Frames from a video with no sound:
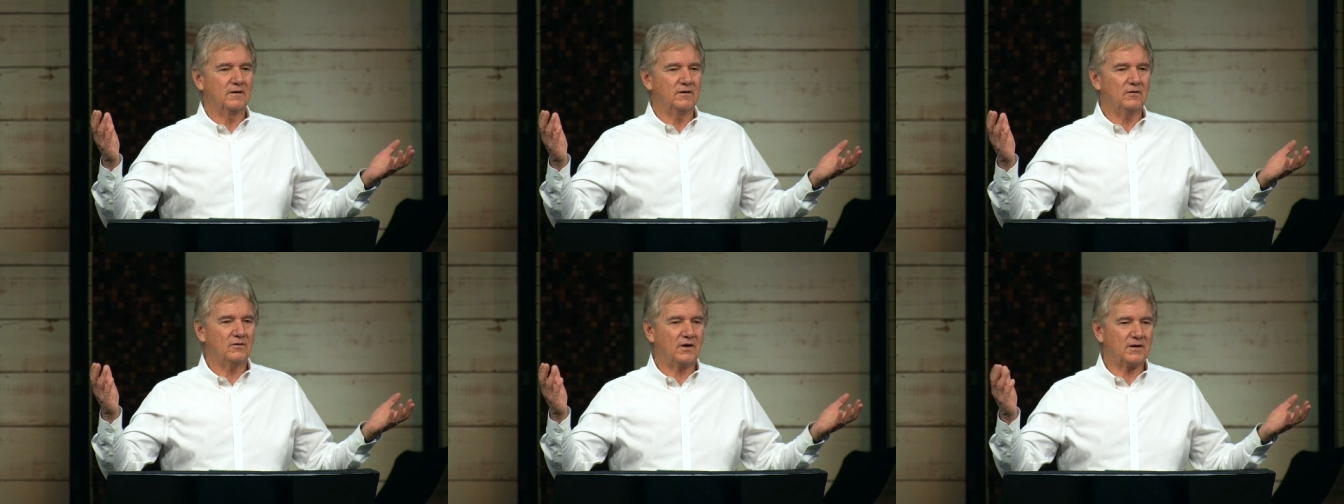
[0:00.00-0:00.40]

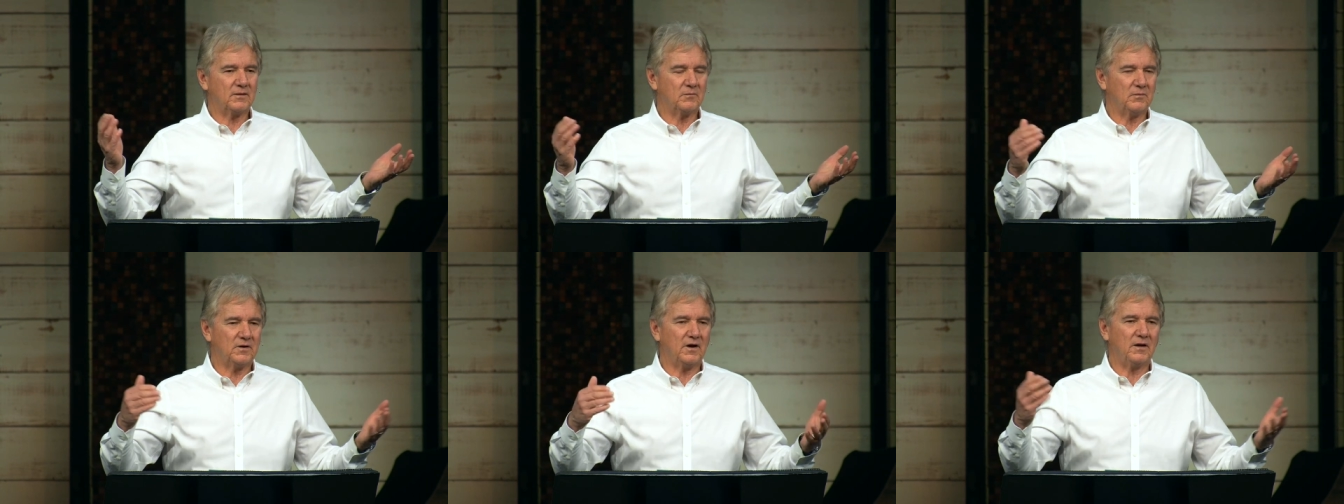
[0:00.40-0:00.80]
You know,
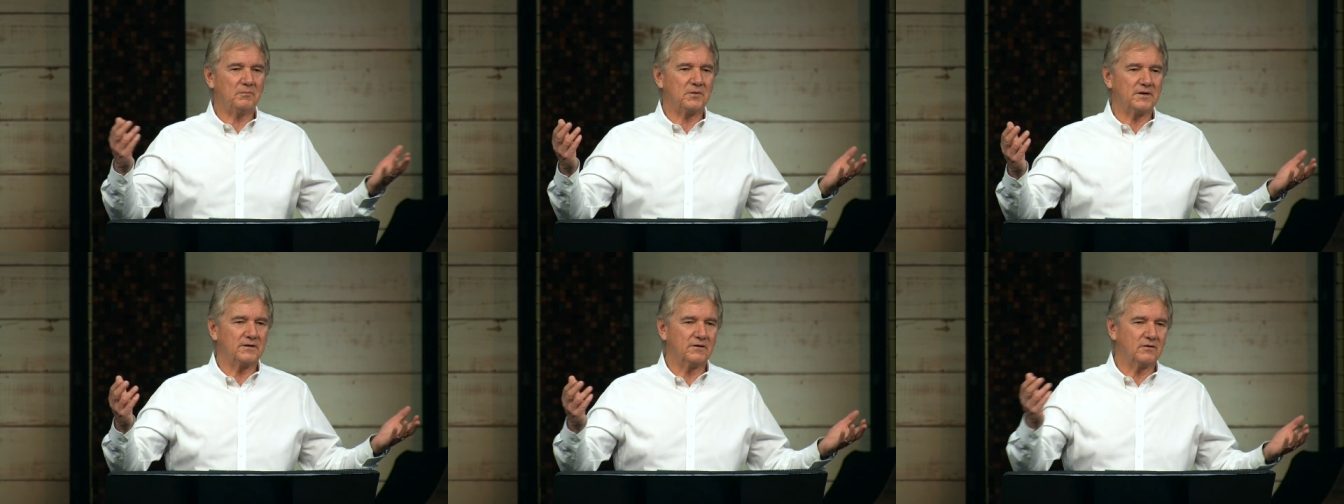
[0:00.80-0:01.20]
like
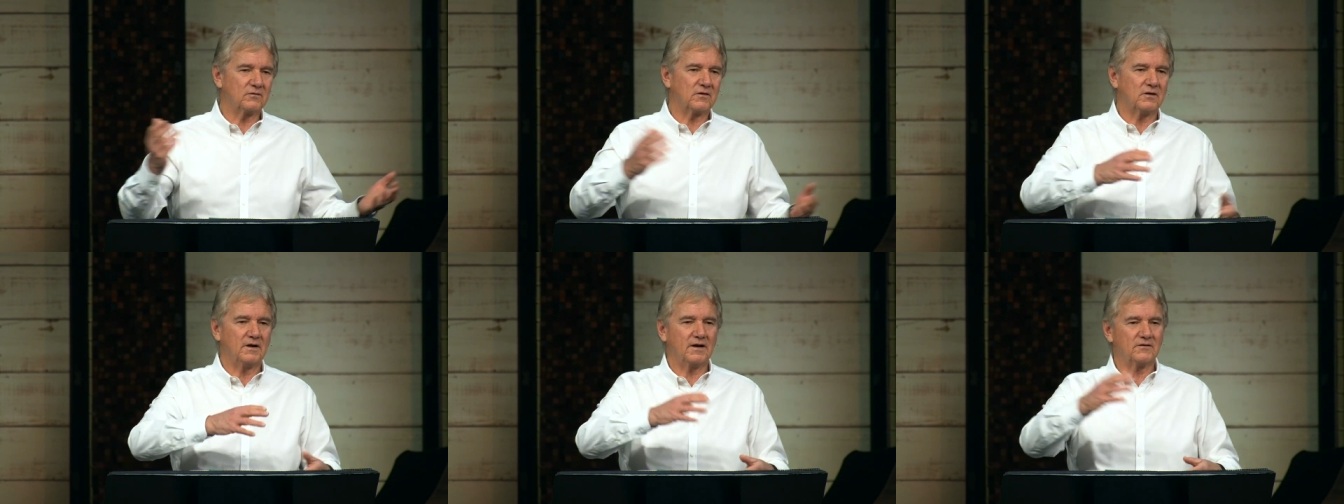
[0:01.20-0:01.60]
Monopoly,
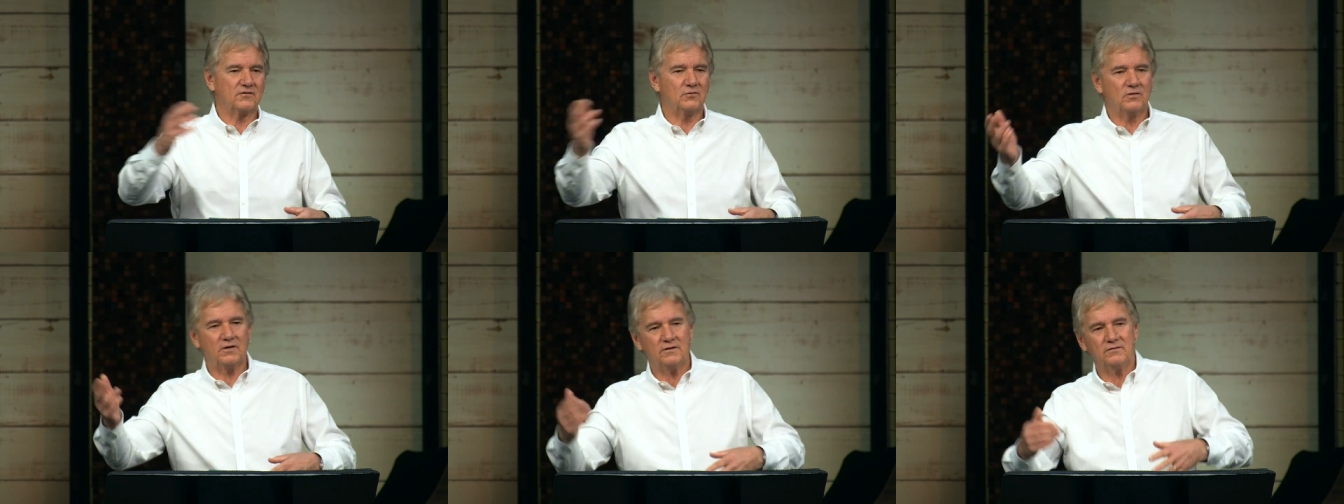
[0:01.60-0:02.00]
don't collect
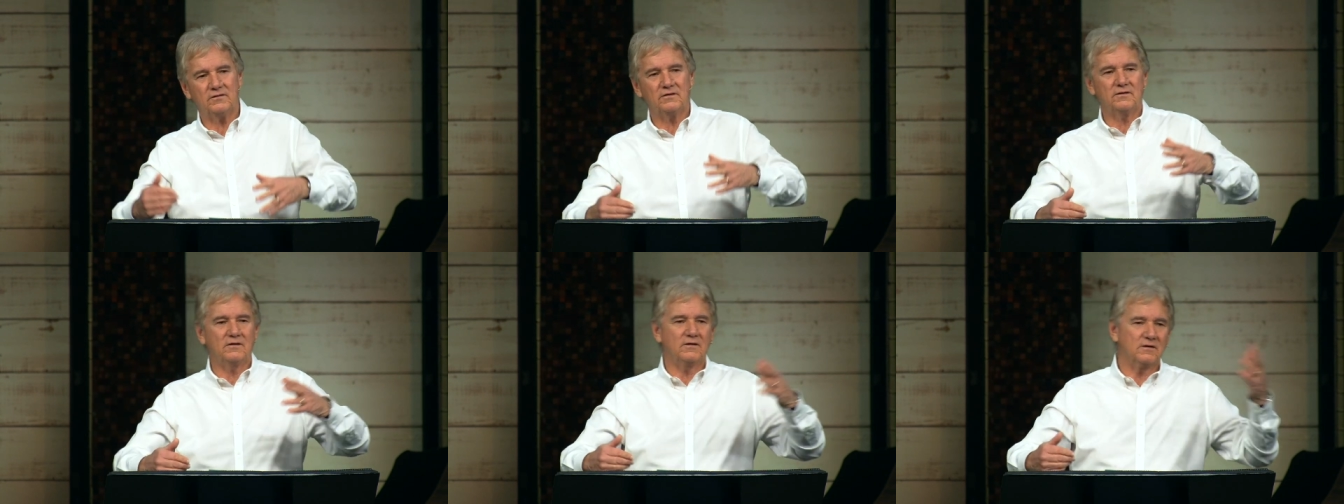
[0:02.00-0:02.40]

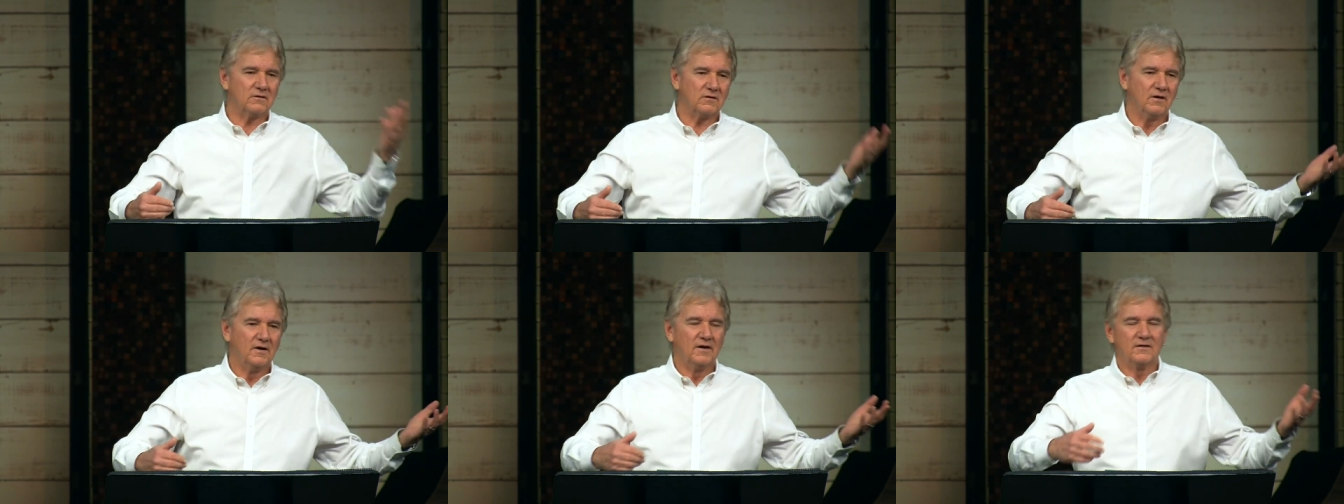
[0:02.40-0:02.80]
200, you
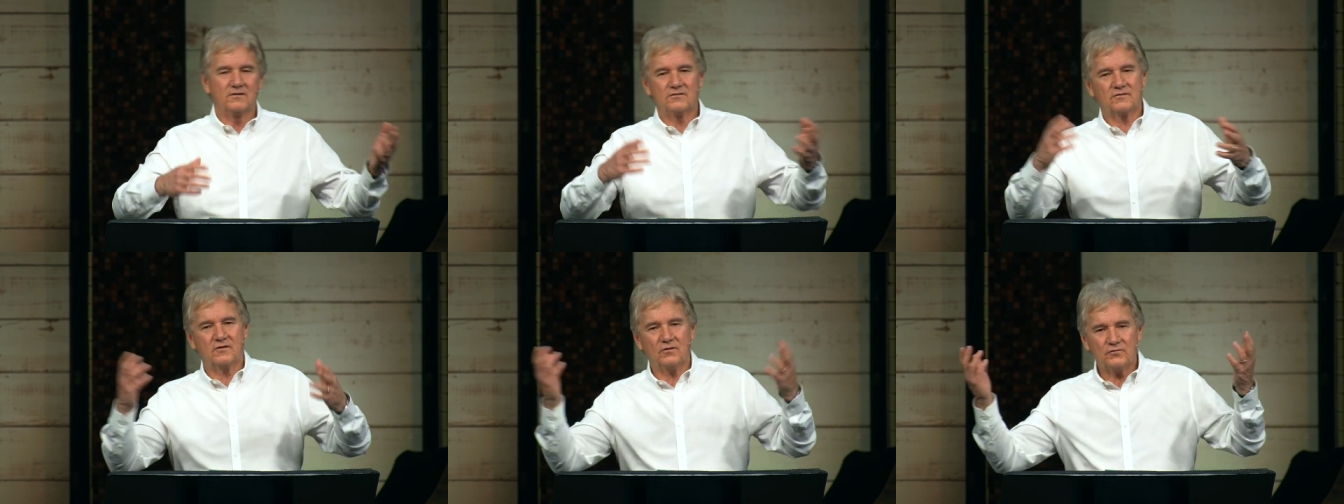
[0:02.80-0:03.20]
know,
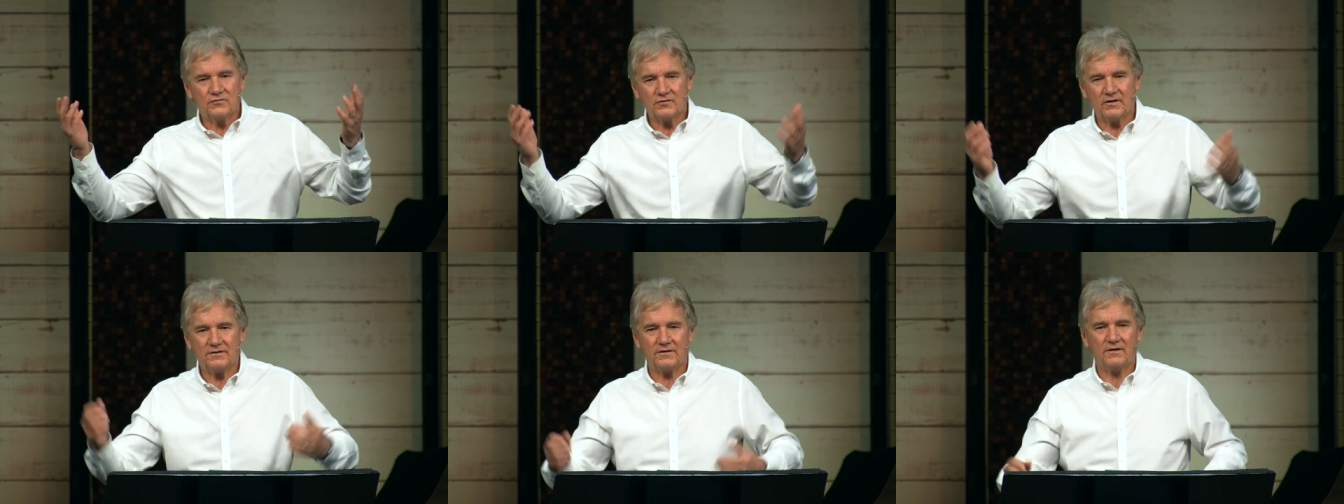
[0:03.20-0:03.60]
just go
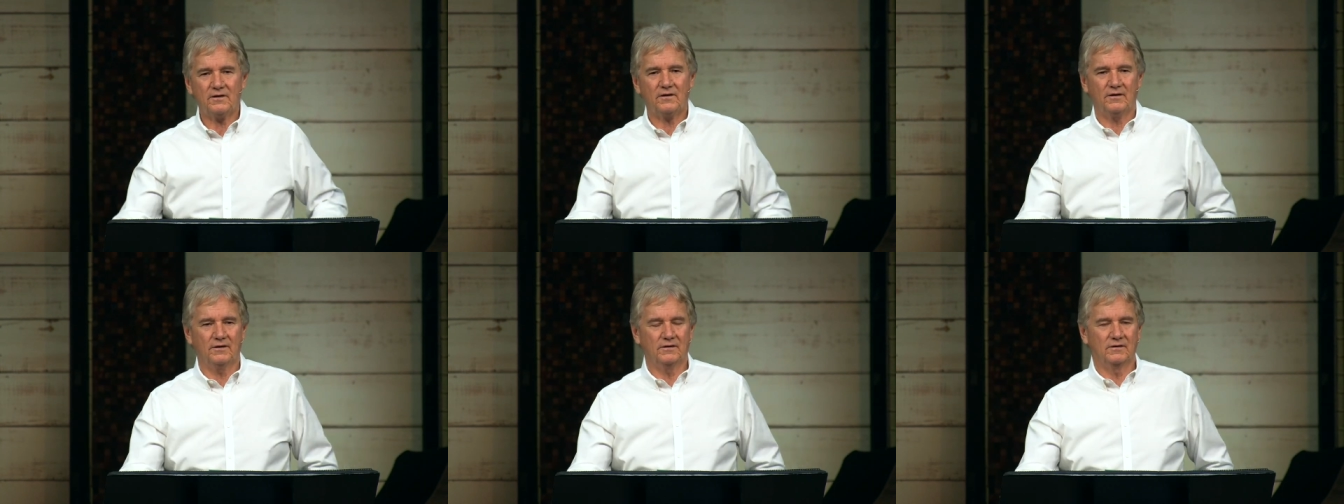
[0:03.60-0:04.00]
straight
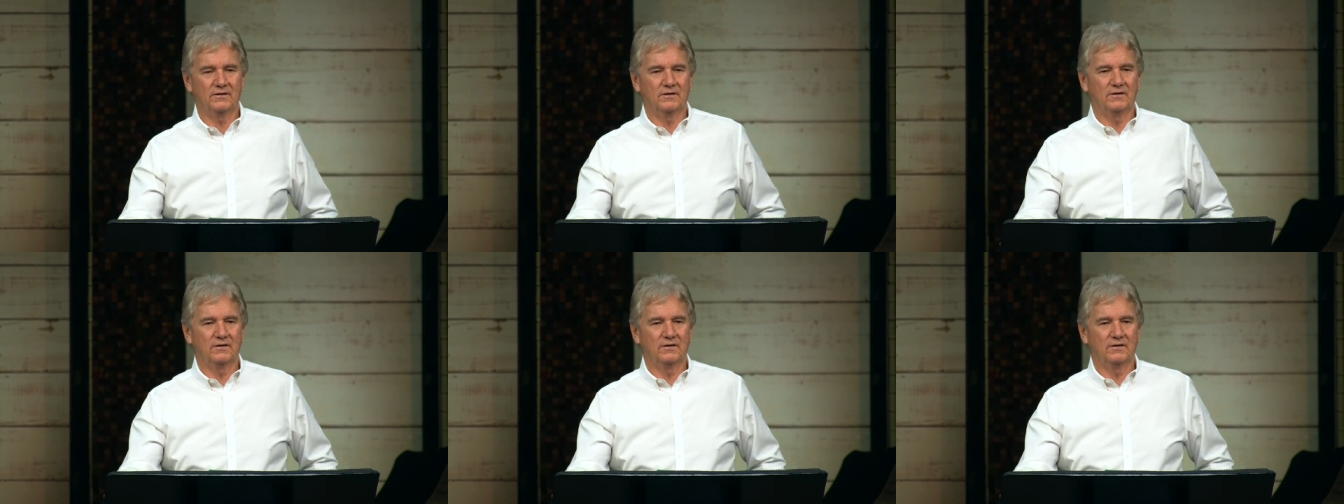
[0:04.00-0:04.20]
there.